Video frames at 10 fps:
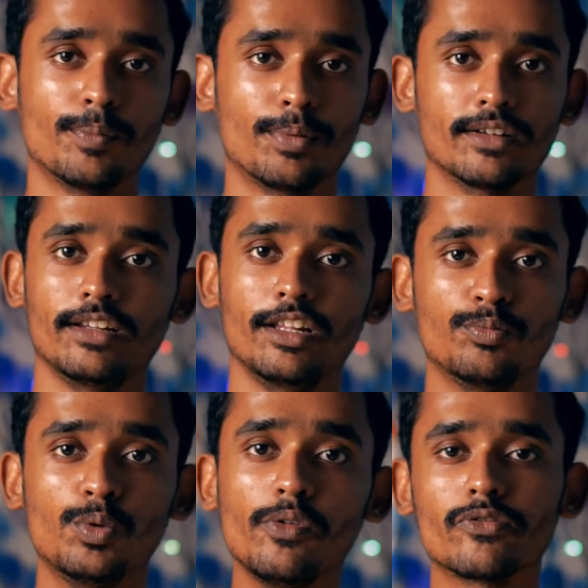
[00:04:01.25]
person is
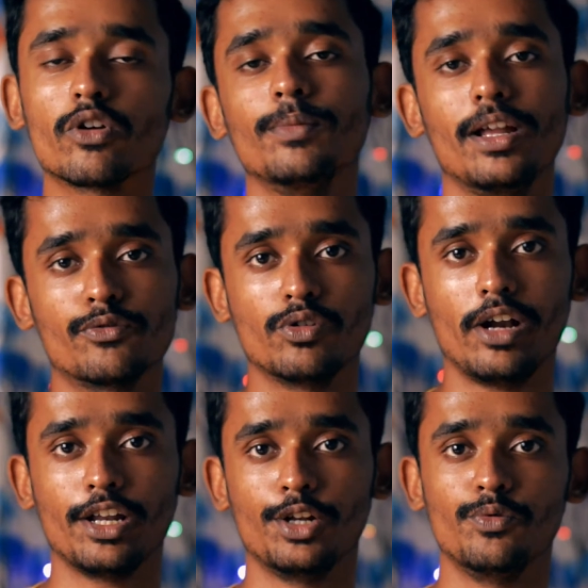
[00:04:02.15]
moving from left to
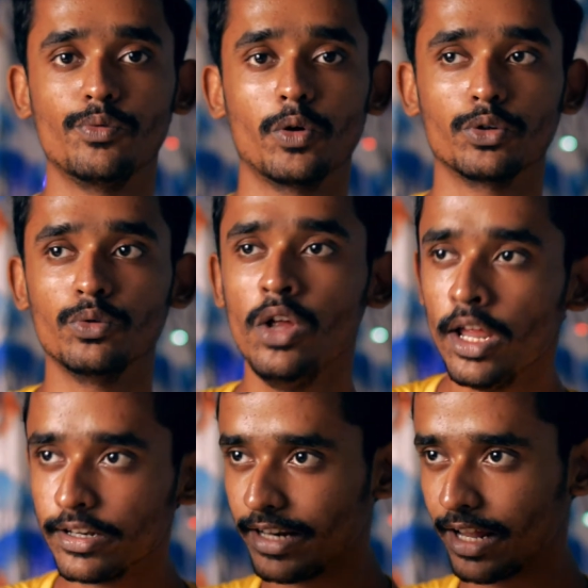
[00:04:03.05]
right and if you want to
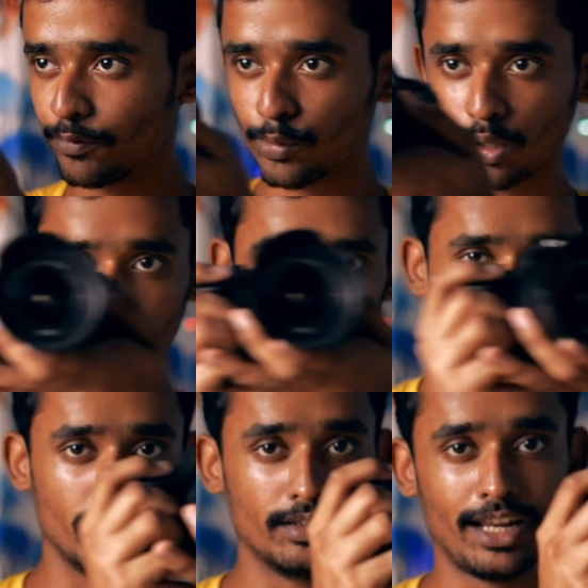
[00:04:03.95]
take
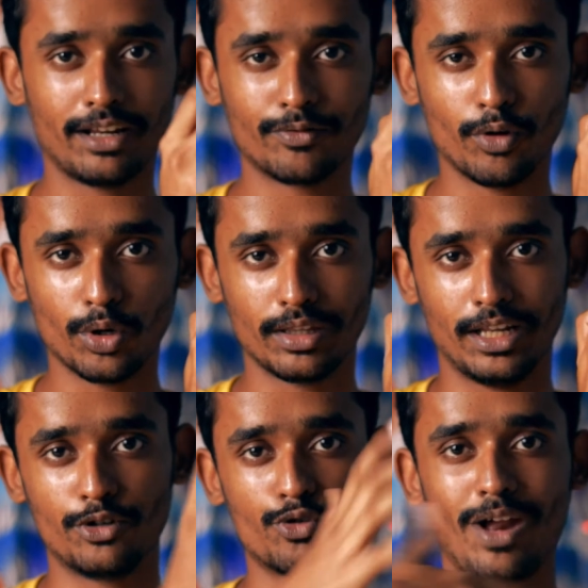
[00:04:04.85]
photos
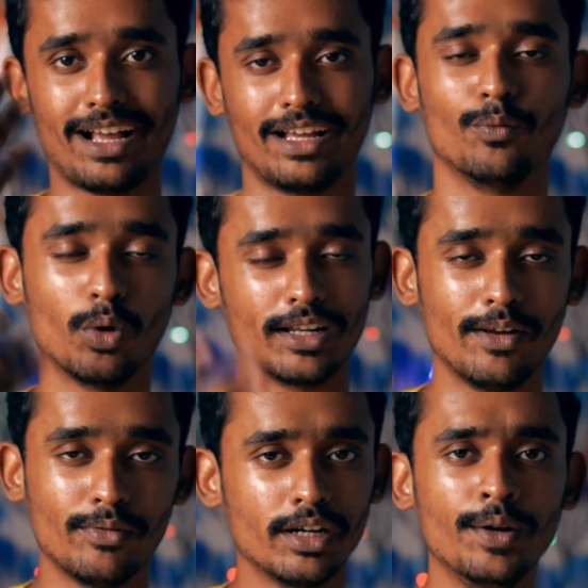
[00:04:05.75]
and track
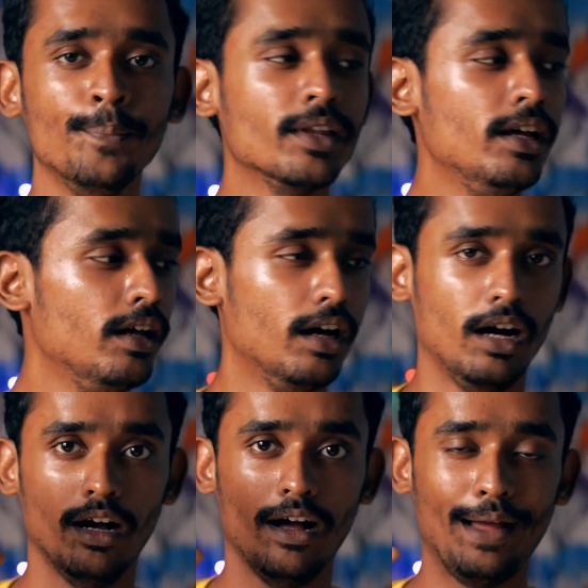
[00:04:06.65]
whatever,
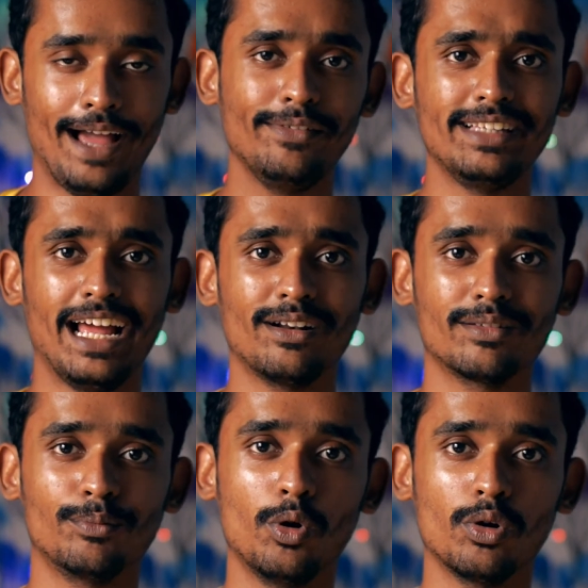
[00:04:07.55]
having that
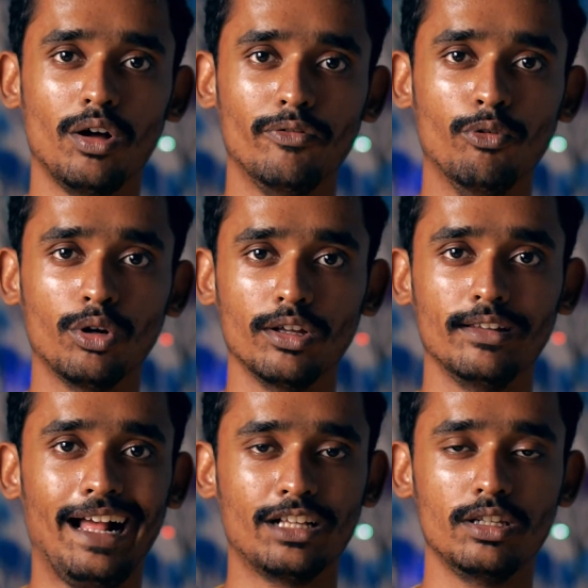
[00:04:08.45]
mode of focus
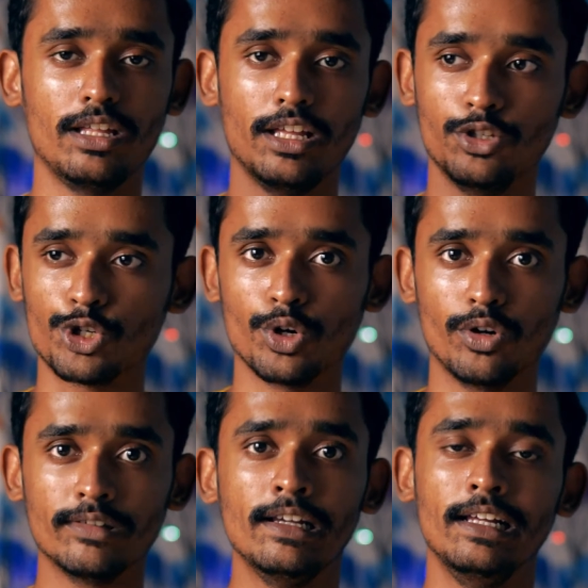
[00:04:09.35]
actually
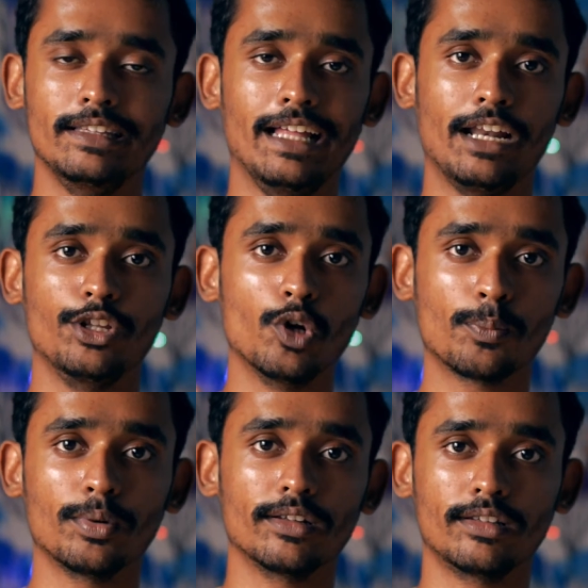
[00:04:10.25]
ensures that your
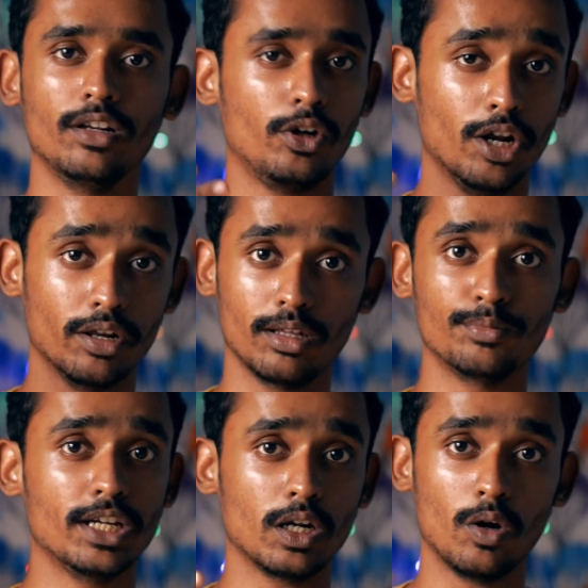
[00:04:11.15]
person or your
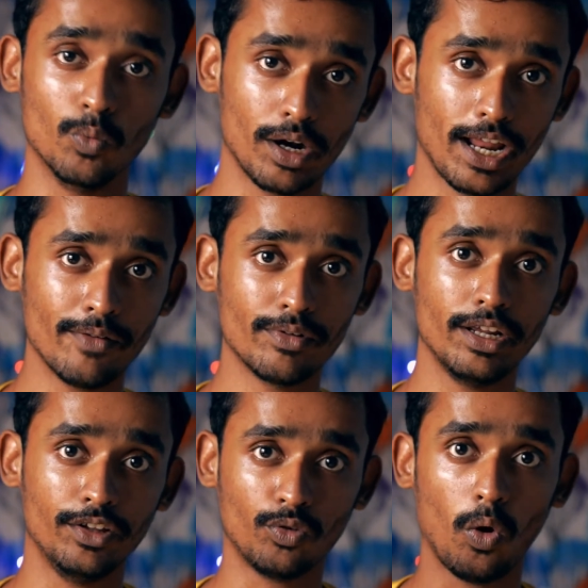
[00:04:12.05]
subject or whatever
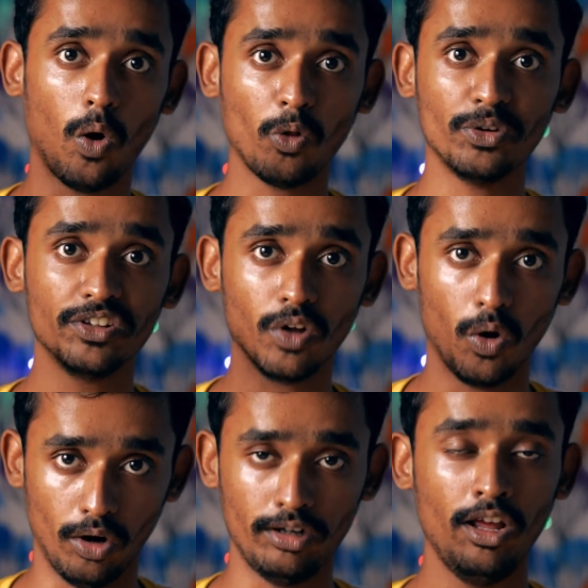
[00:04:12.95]
is always
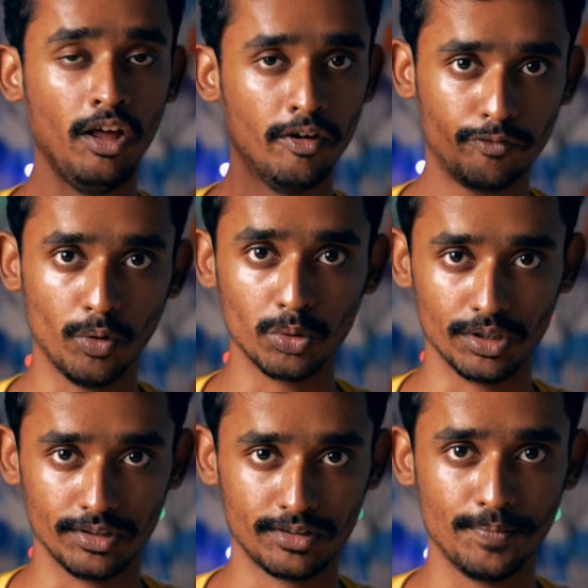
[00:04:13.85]
on
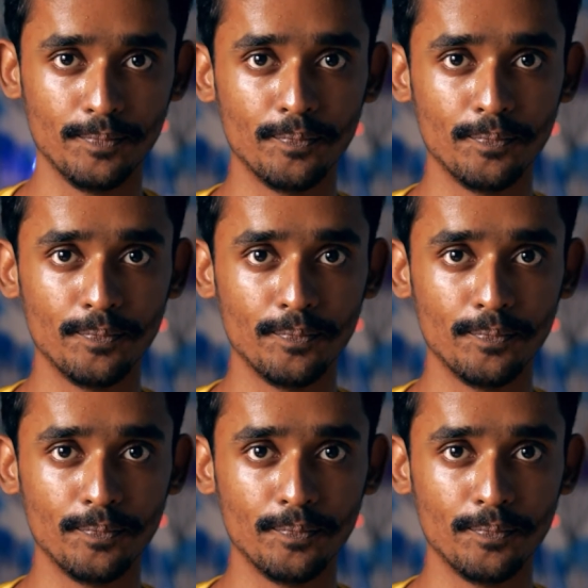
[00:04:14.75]
focus.